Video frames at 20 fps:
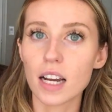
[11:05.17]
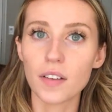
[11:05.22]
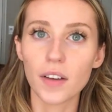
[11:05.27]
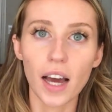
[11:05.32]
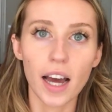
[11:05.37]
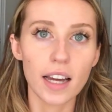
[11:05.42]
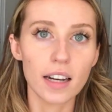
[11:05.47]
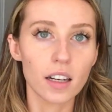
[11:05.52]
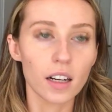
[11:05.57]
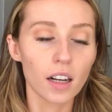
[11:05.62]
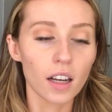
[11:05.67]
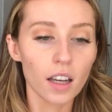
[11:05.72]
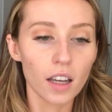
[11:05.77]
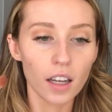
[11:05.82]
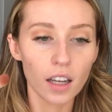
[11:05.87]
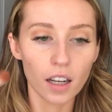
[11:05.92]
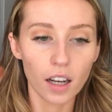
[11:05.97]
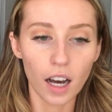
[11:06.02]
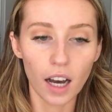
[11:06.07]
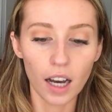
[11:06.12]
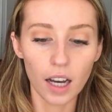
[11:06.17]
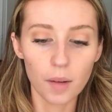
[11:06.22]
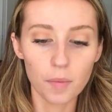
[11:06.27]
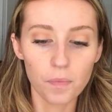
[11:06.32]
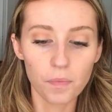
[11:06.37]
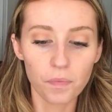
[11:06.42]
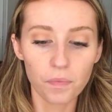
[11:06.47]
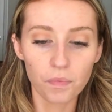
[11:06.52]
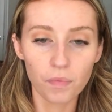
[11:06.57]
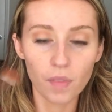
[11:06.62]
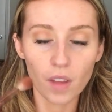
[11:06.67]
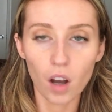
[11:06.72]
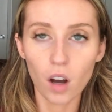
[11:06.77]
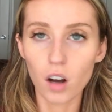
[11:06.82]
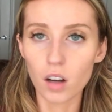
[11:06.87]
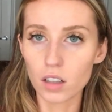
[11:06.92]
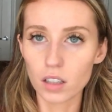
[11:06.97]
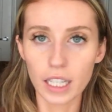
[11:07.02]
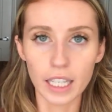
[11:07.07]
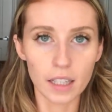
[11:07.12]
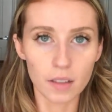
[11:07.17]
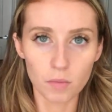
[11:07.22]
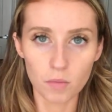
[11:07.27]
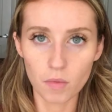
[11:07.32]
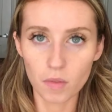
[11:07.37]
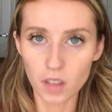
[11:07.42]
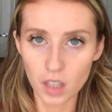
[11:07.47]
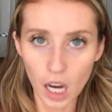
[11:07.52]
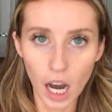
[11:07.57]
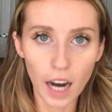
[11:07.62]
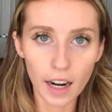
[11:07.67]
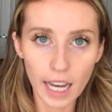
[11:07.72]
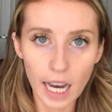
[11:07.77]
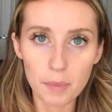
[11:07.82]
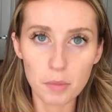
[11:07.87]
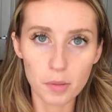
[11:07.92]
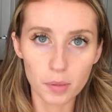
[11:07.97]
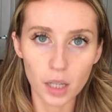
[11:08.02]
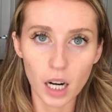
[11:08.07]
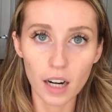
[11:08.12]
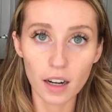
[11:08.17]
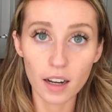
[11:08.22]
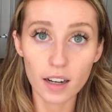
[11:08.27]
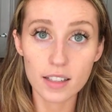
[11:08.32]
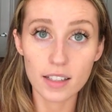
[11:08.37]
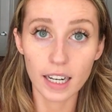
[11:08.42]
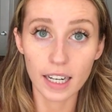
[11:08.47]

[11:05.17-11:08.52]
I've had um, like non-Apple products.